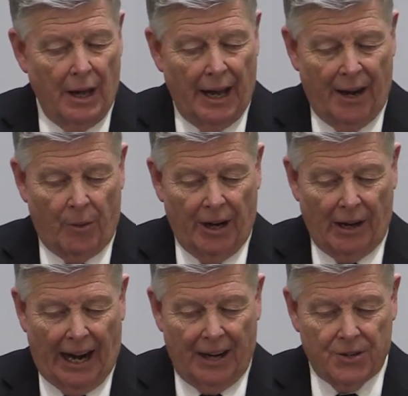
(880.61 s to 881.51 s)
and
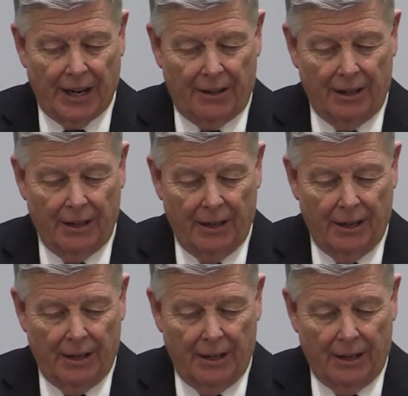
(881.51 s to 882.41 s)
realize that
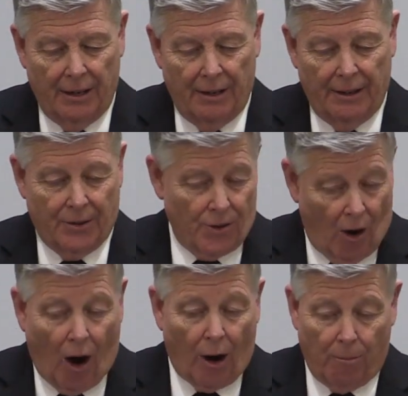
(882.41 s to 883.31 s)
this is
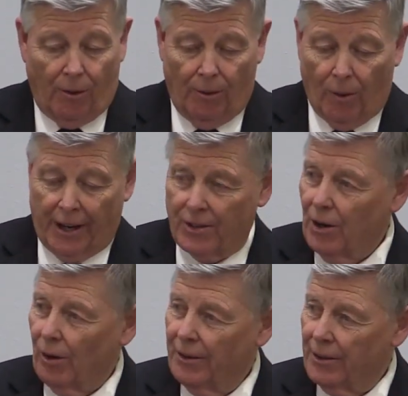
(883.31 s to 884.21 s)
horrible what he's
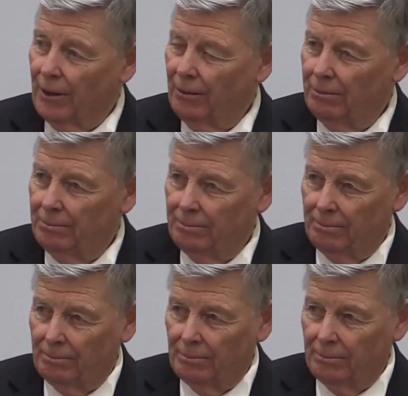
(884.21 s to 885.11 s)
going through.
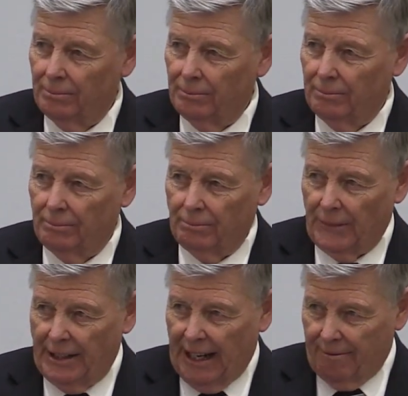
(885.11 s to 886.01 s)

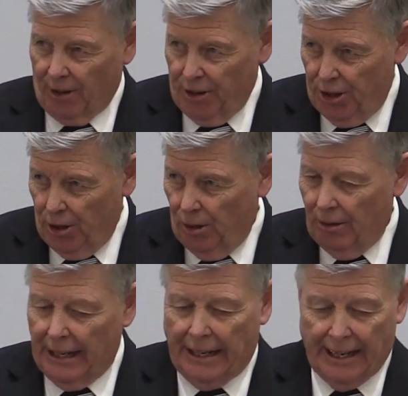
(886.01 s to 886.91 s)
He did it for
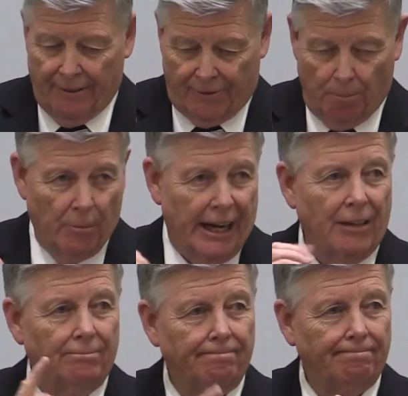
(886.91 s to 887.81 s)
you, he did it for me,
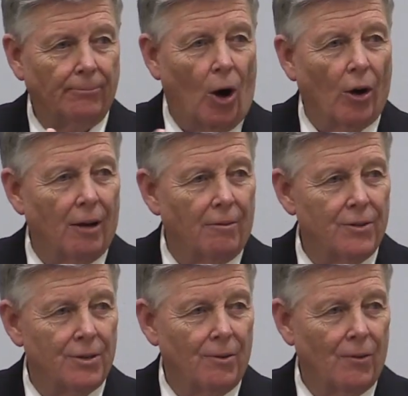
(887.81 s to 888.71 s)
all of us.